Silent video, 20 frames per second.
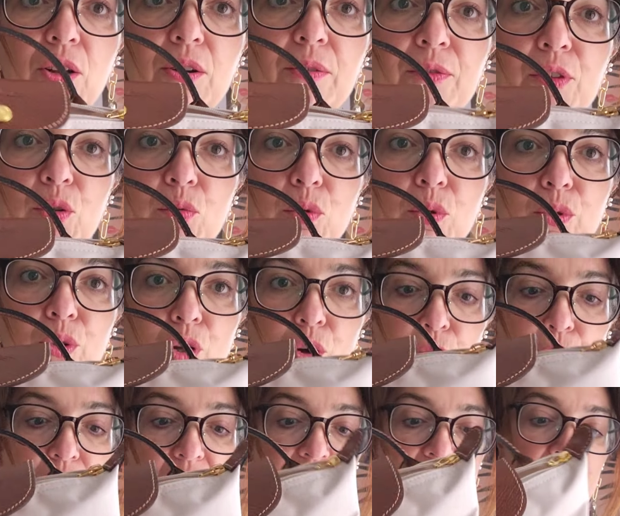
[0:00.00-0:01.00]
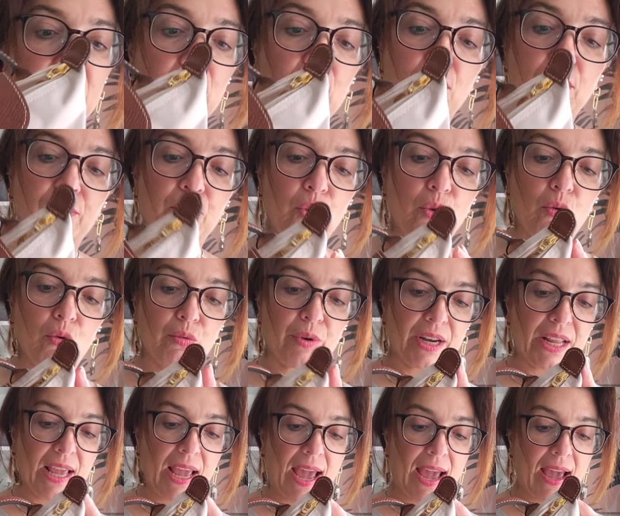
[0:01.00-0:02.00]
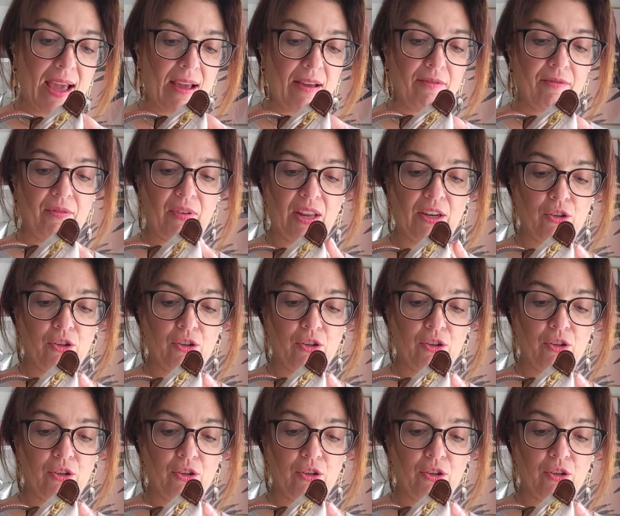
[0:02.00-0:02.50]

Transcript: a lot of you will know this. A lot of you already have